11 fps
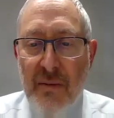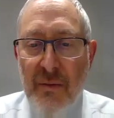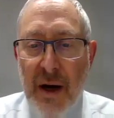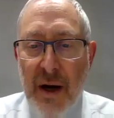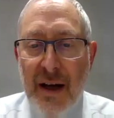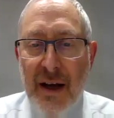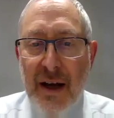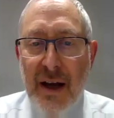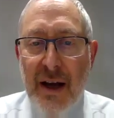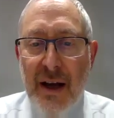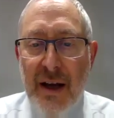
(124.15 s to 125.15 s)
by
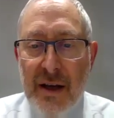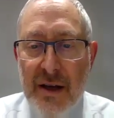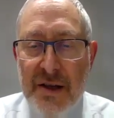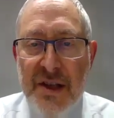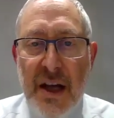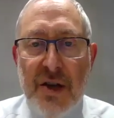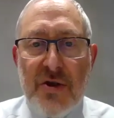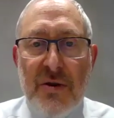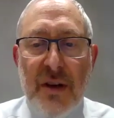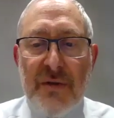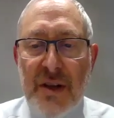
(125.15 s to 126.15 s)
a sage
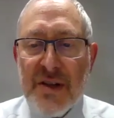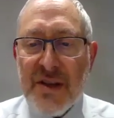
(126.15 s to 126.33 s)
who lived in